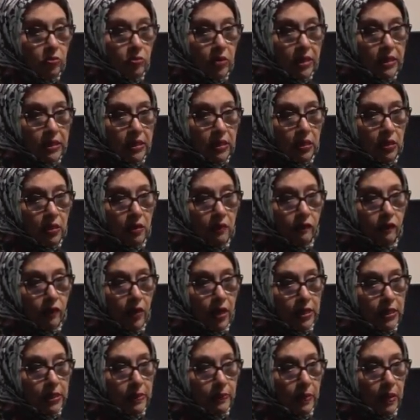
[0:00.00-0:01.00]
a resident of
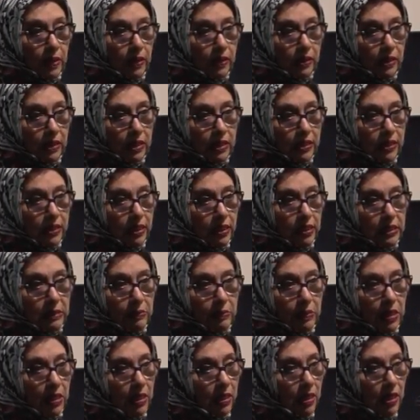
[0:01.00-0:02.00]
Roswell, and he tells
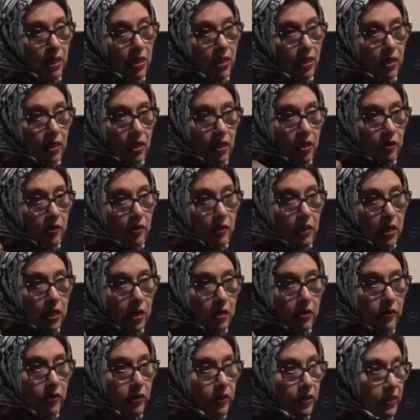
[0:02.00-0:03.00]
me he could
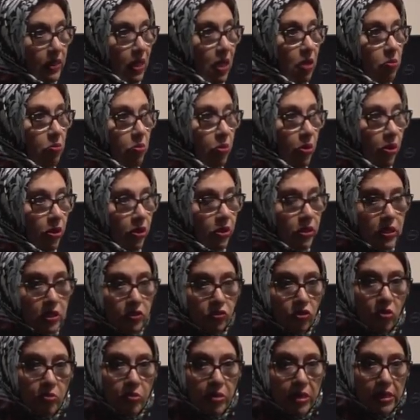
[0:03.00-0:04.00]
hear the same birds
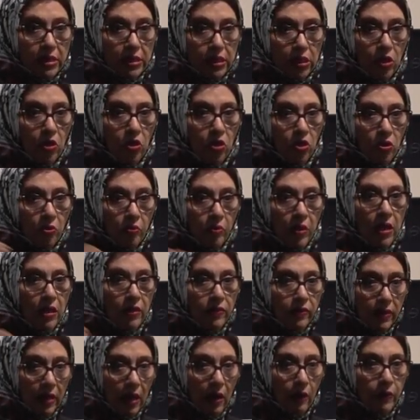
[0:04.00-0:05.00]
from his home
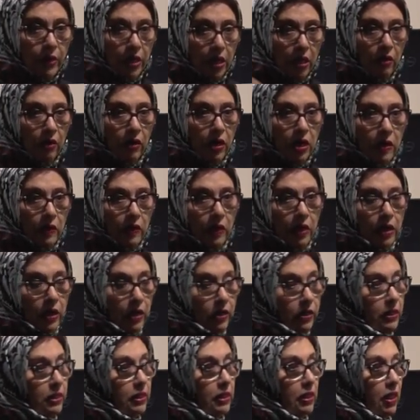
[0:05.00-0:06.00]
that we hear here
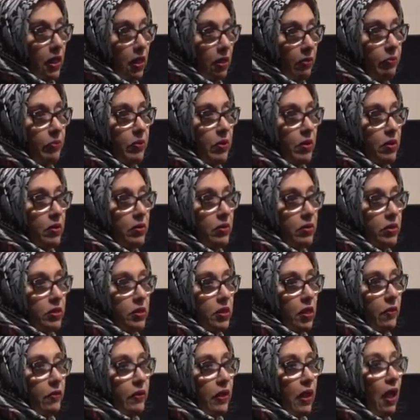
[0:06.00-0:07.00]
at RCA. Wow. And
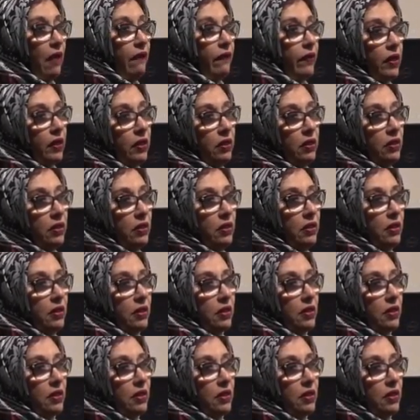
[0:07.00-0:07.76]
so Kevin,